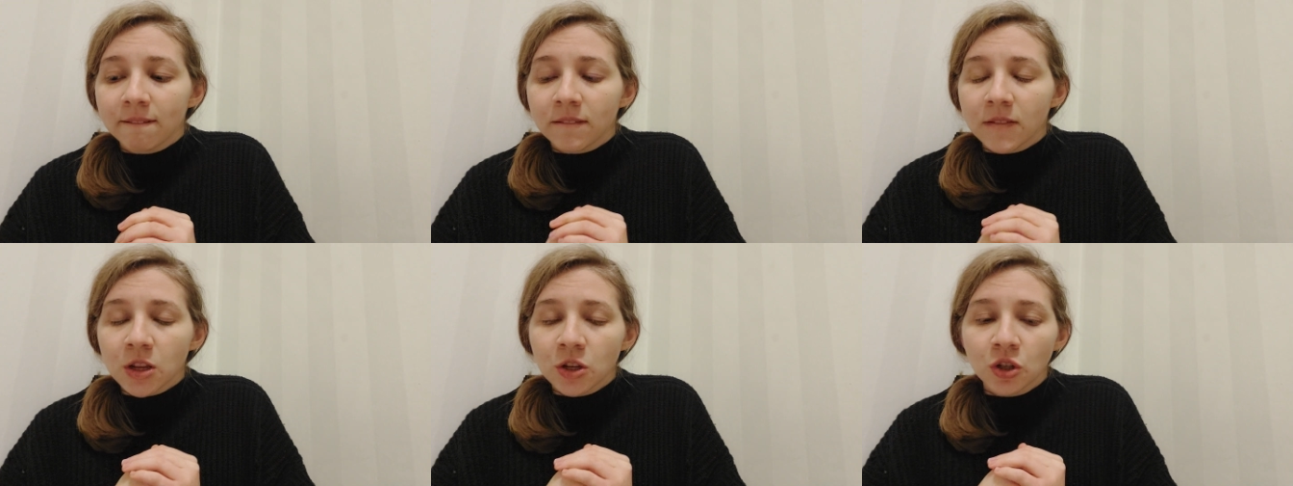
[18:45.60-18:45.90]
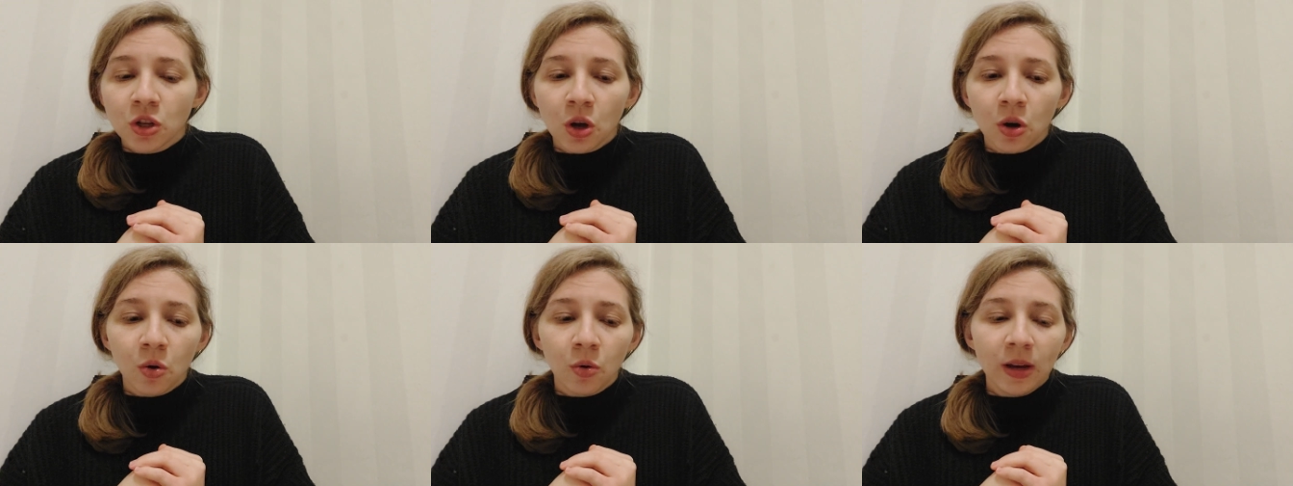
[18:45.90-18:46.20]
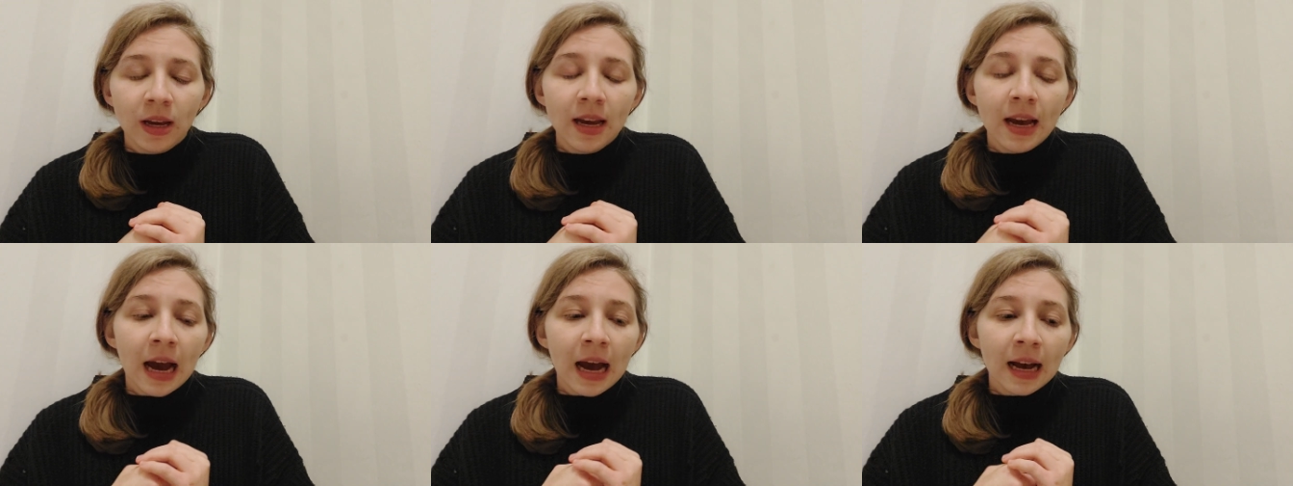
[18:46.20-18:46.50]
so
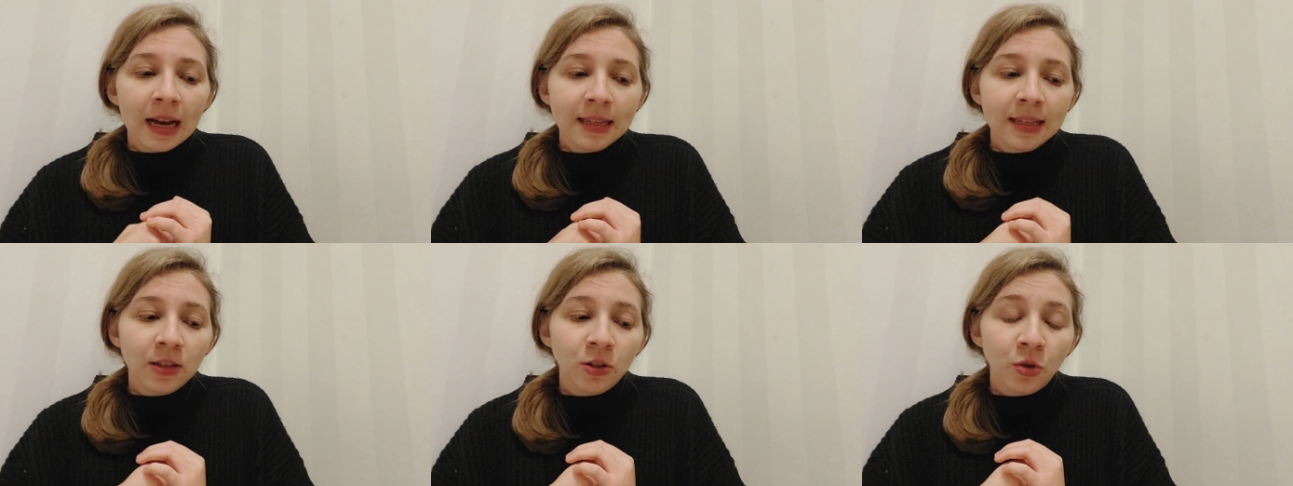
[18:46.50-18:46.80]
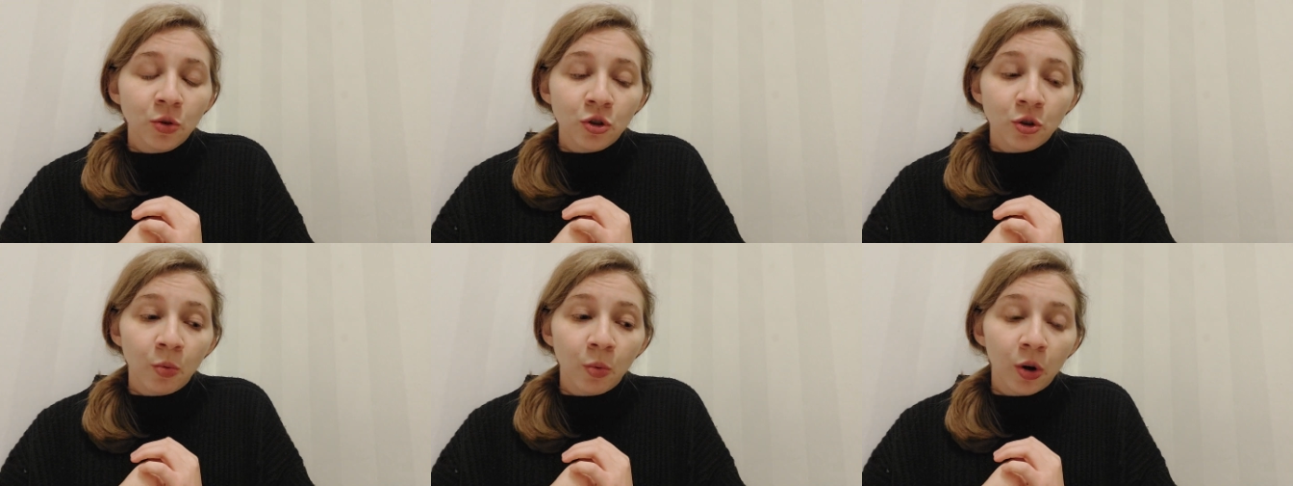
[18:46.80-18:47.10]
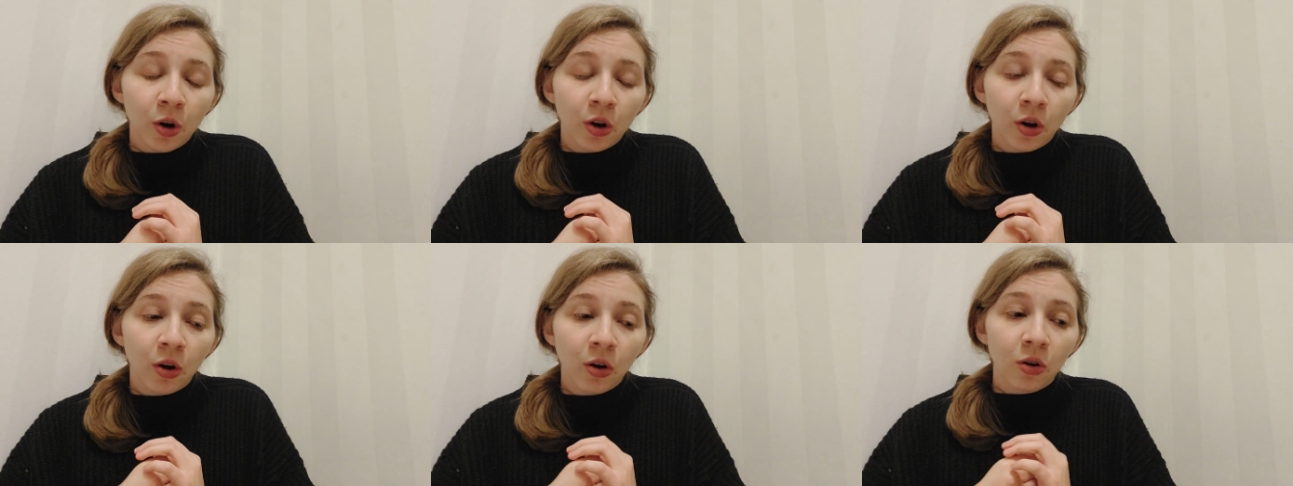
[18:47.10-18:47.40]
he has a social
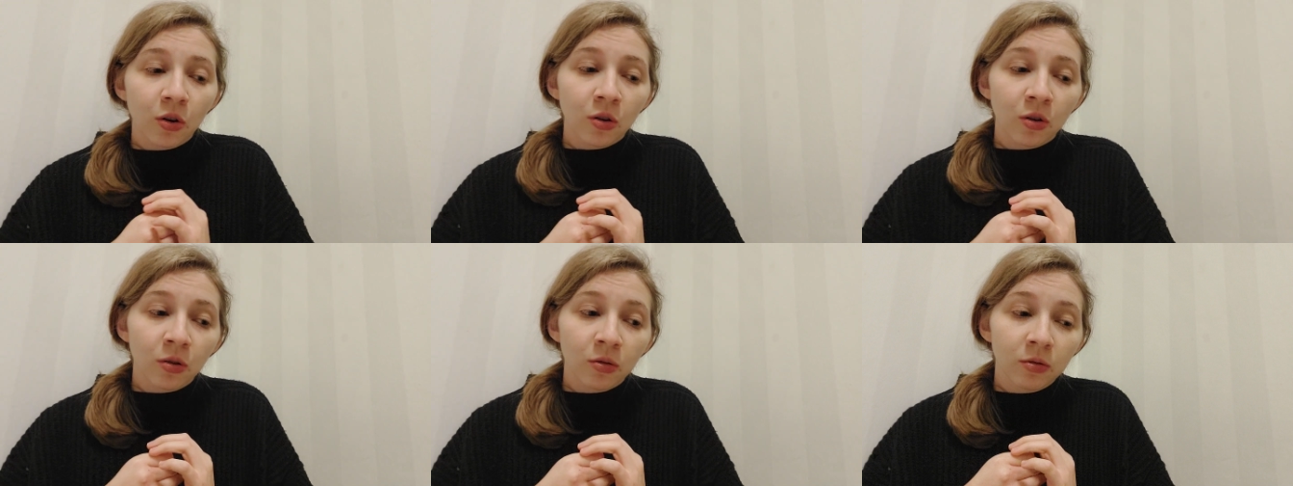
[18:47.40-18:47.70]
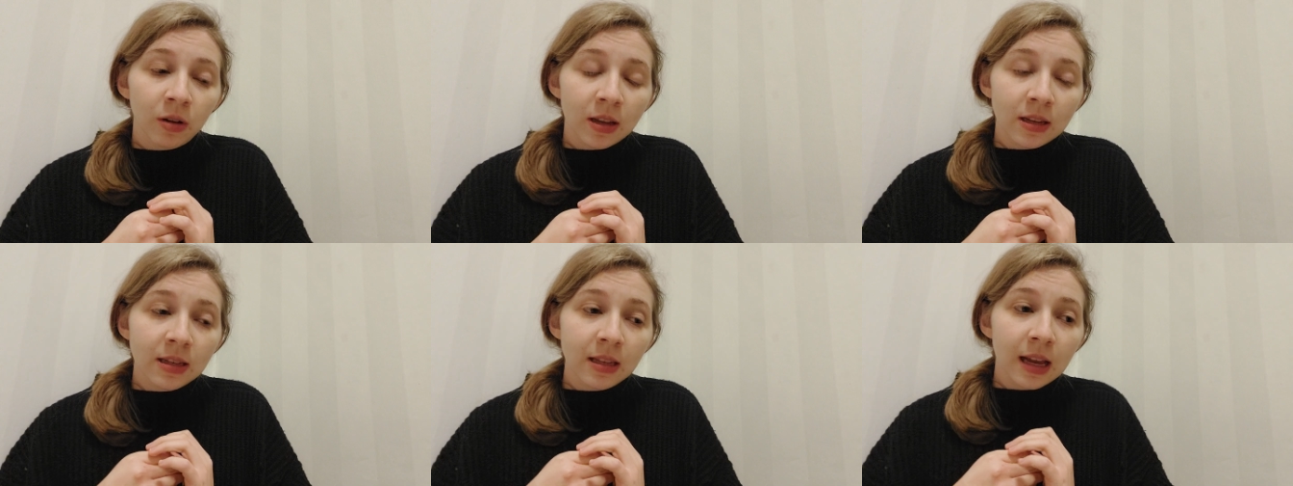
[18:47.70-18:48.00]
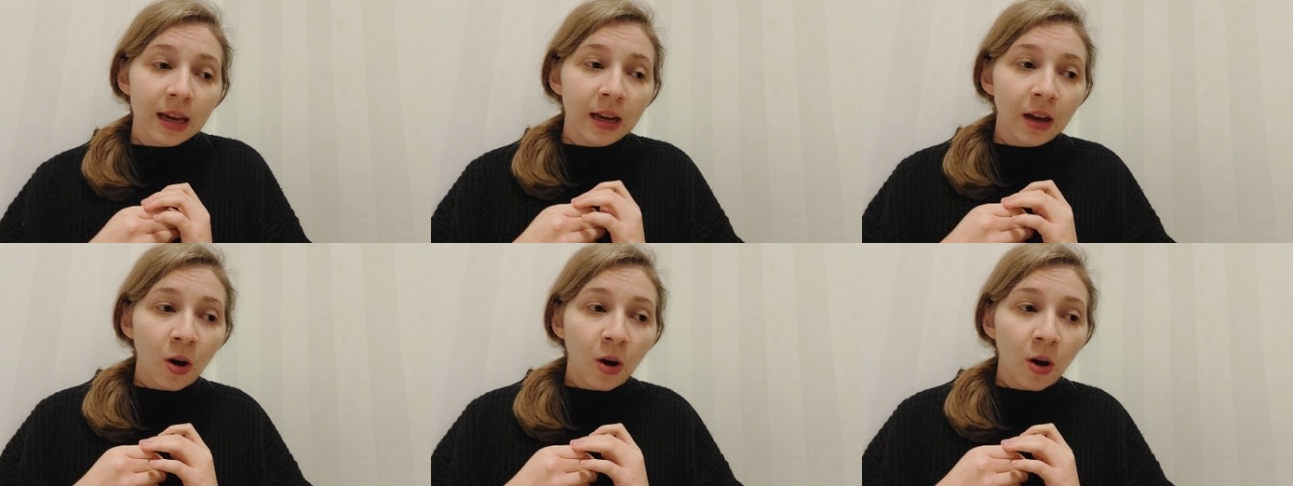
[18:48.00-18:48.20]
worker that's